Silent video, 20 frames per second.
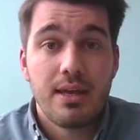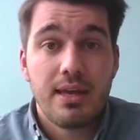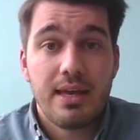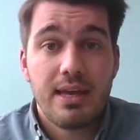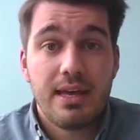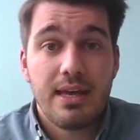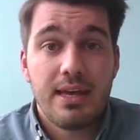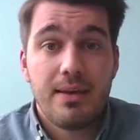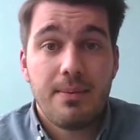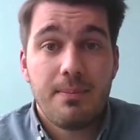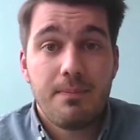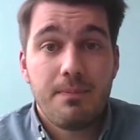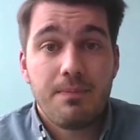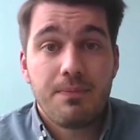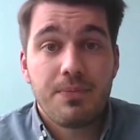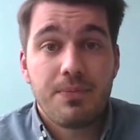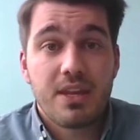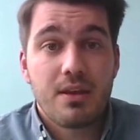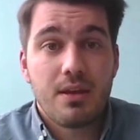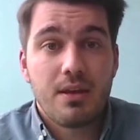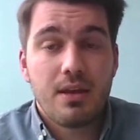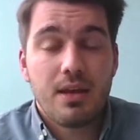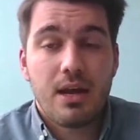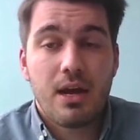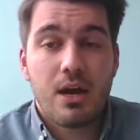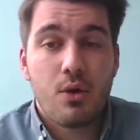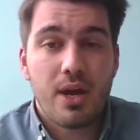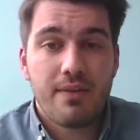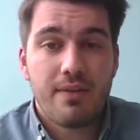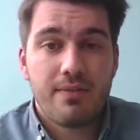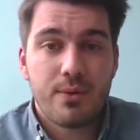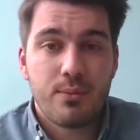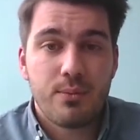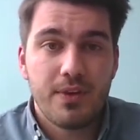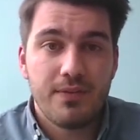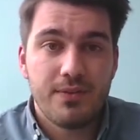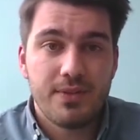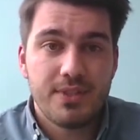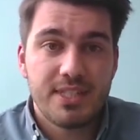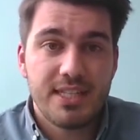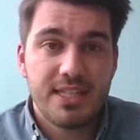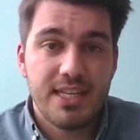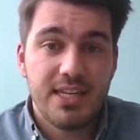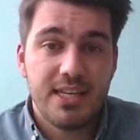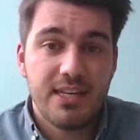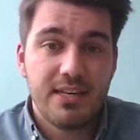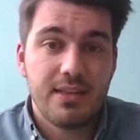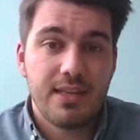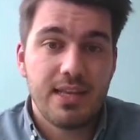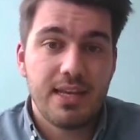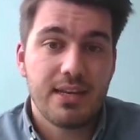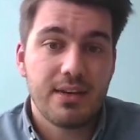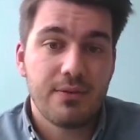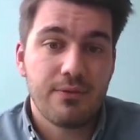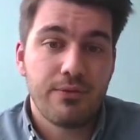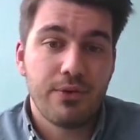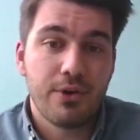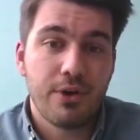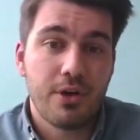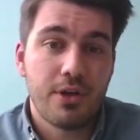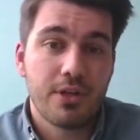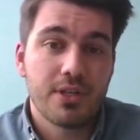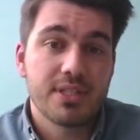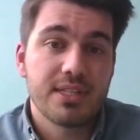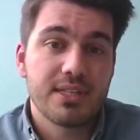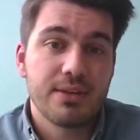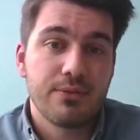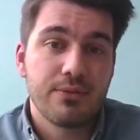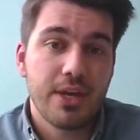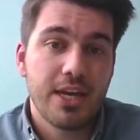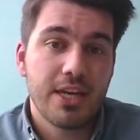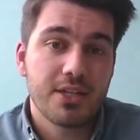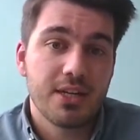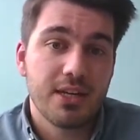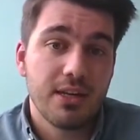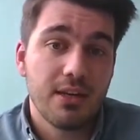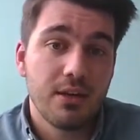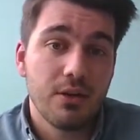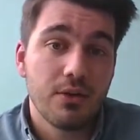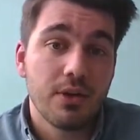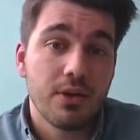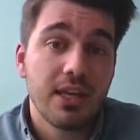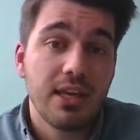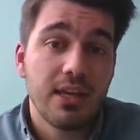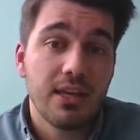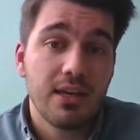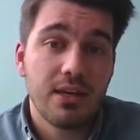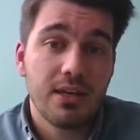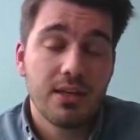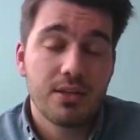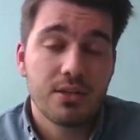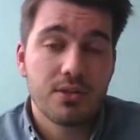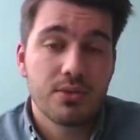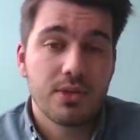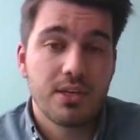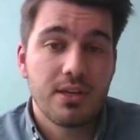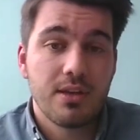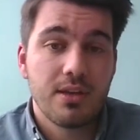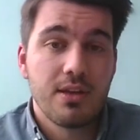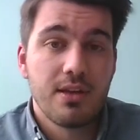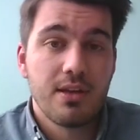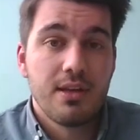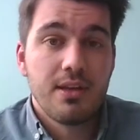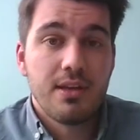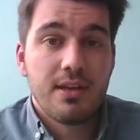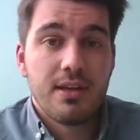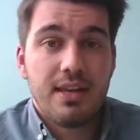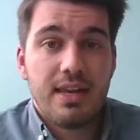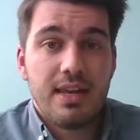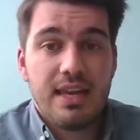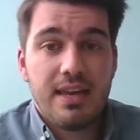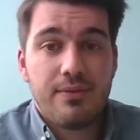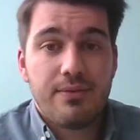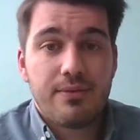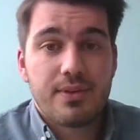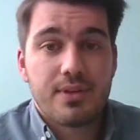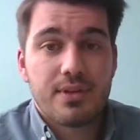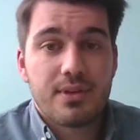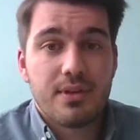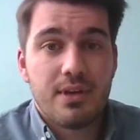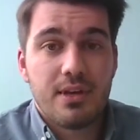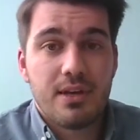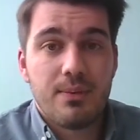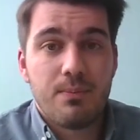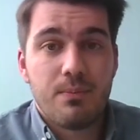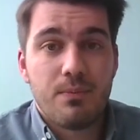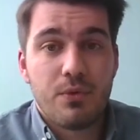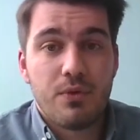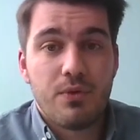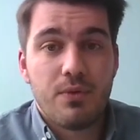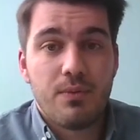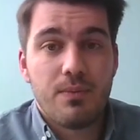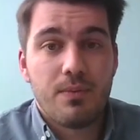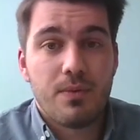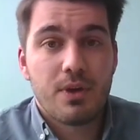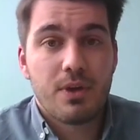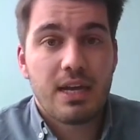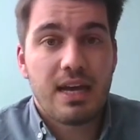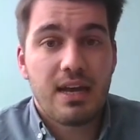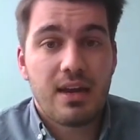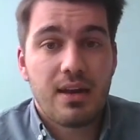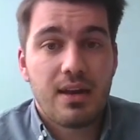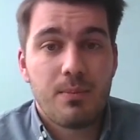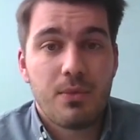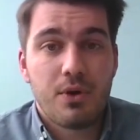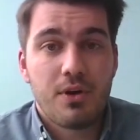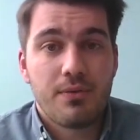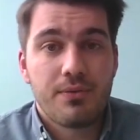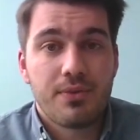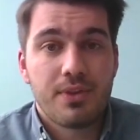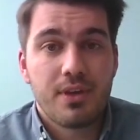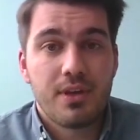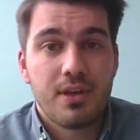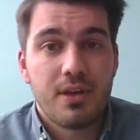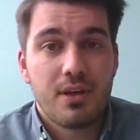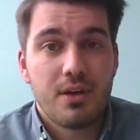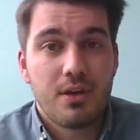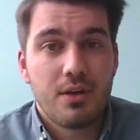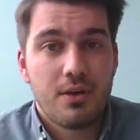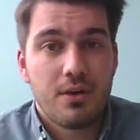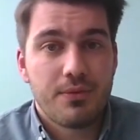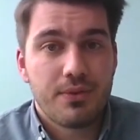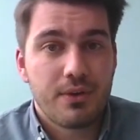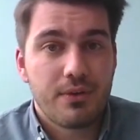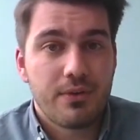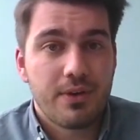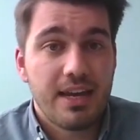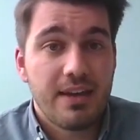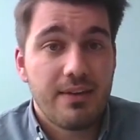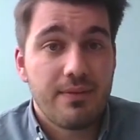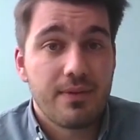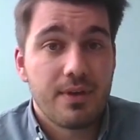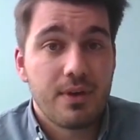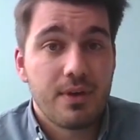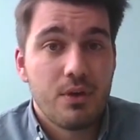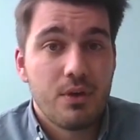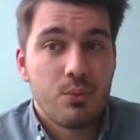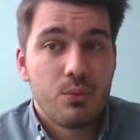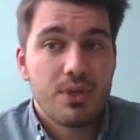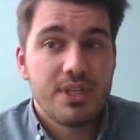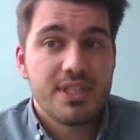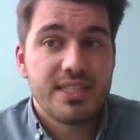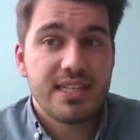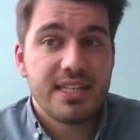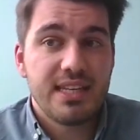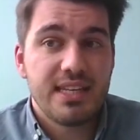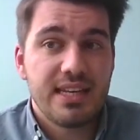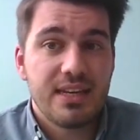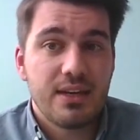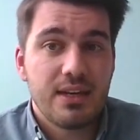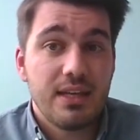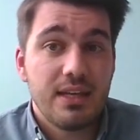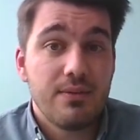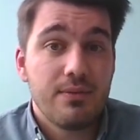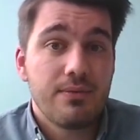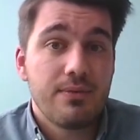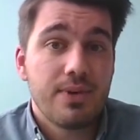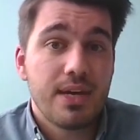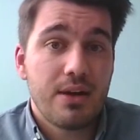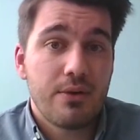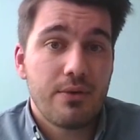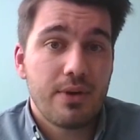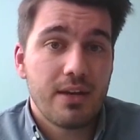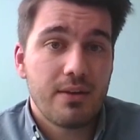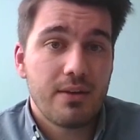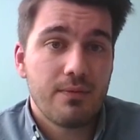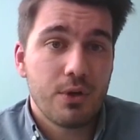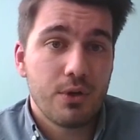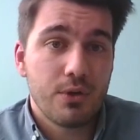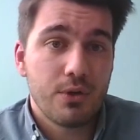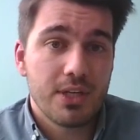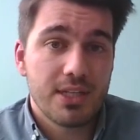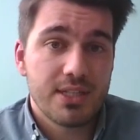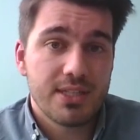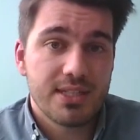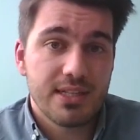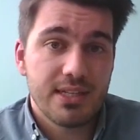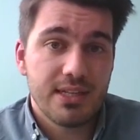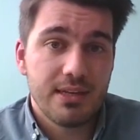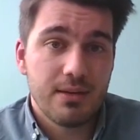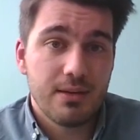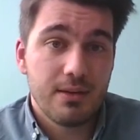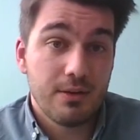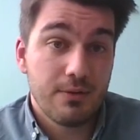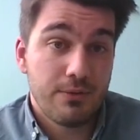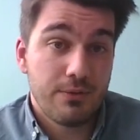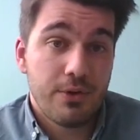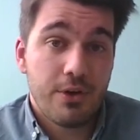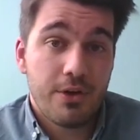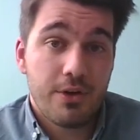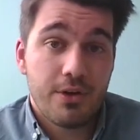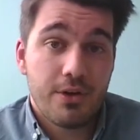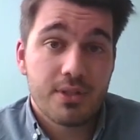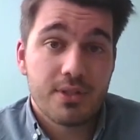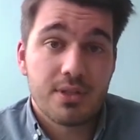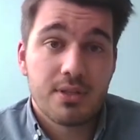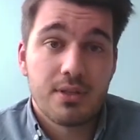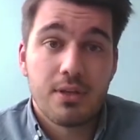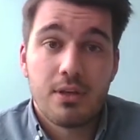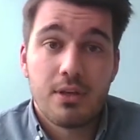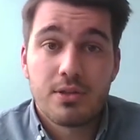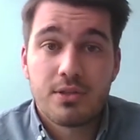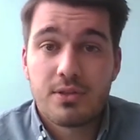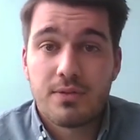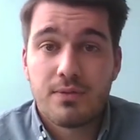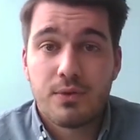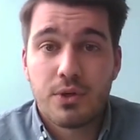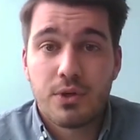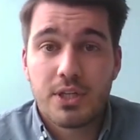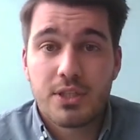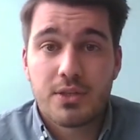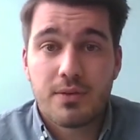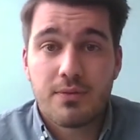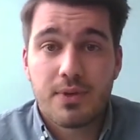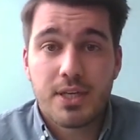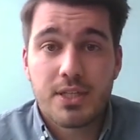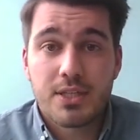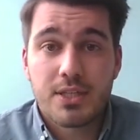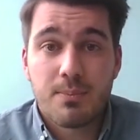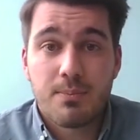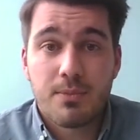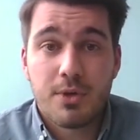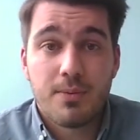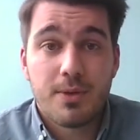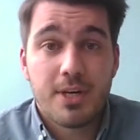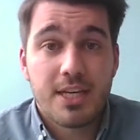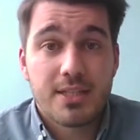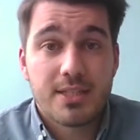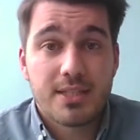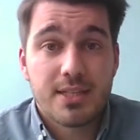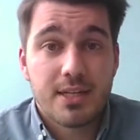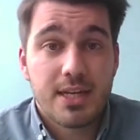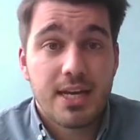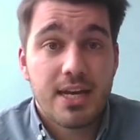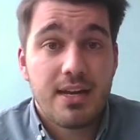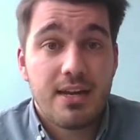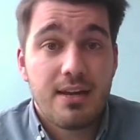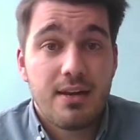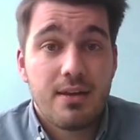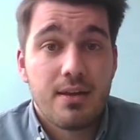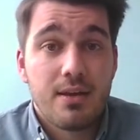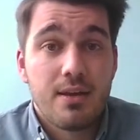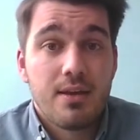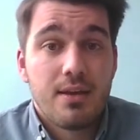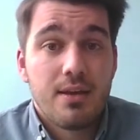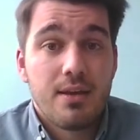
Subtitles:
However, we've seen that in France, if we actually look here into the left column of the graph, we see that even far-right voters in France, so voters of Rassemblement National,